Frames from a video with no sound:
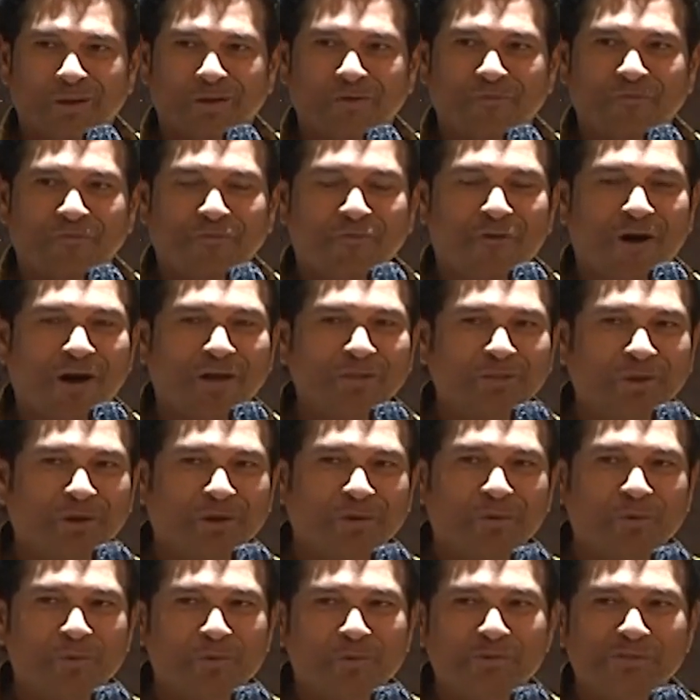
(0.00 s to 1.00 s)
a father
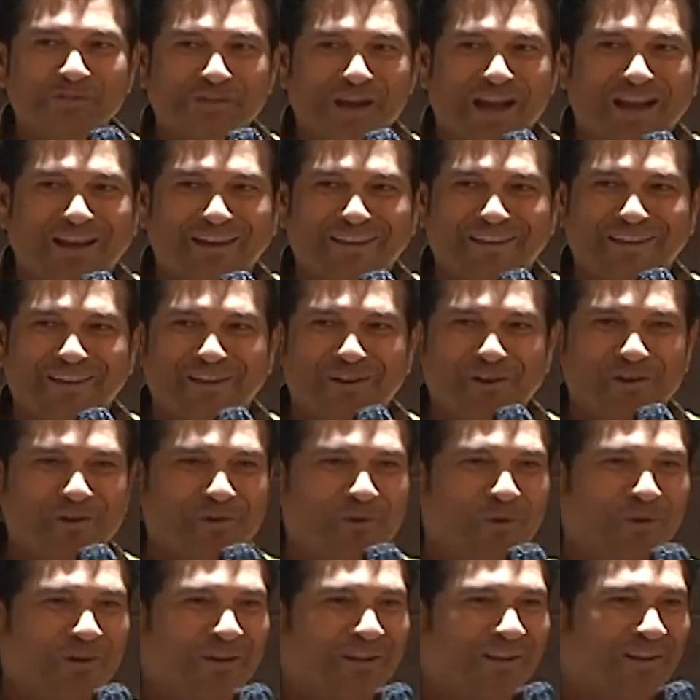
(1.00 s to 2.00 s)
who's standing here and
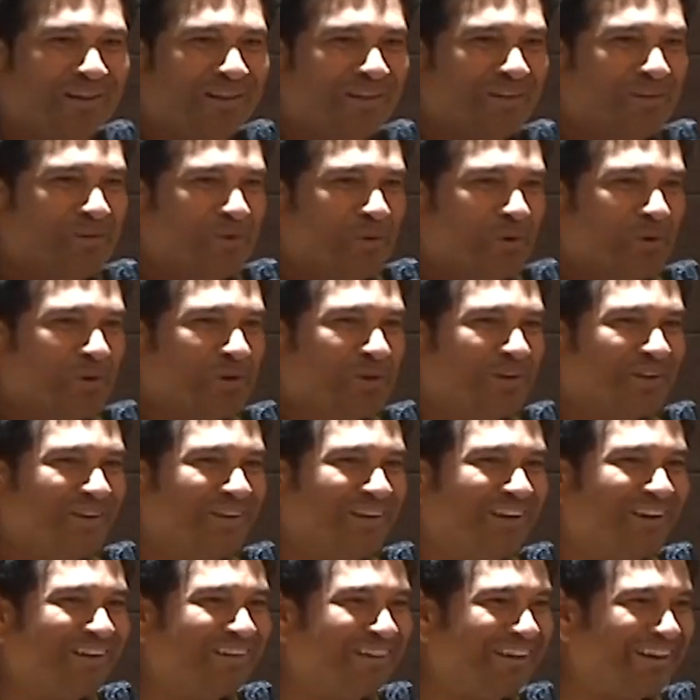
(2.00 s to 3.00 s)
not
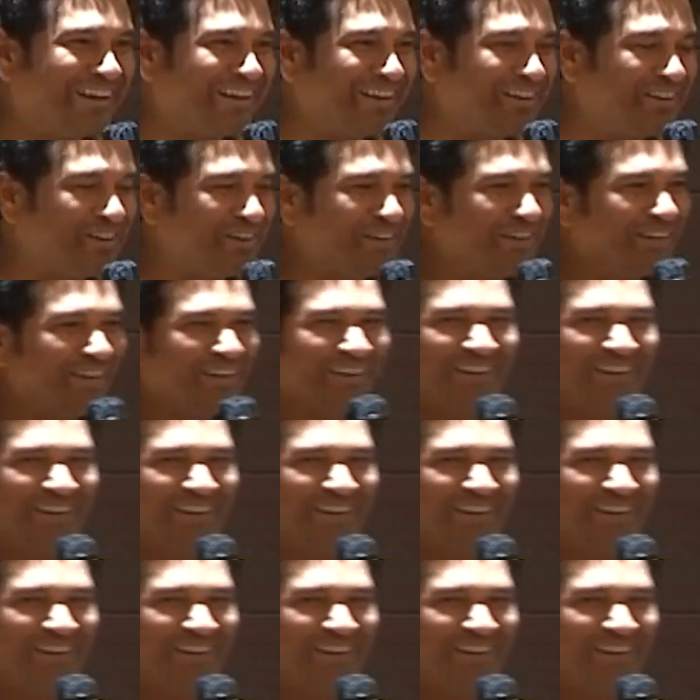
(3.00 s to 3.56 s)
a cricketer,